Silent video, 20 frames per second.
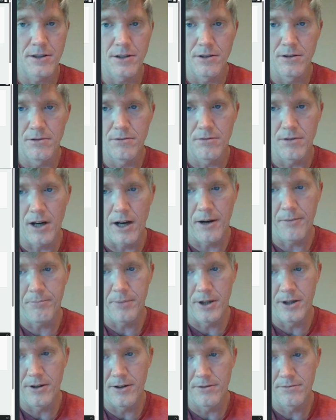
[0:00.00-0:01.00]
you
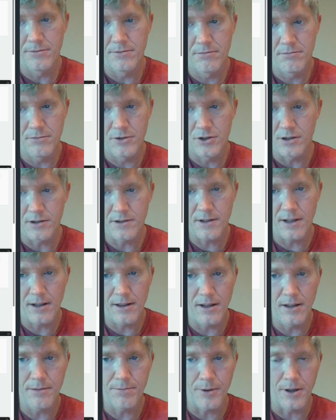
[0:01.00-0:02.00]
upload, just like
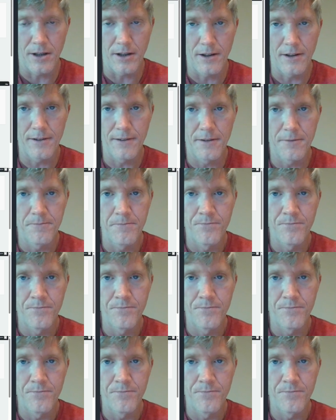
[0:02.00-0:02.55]
these plugins.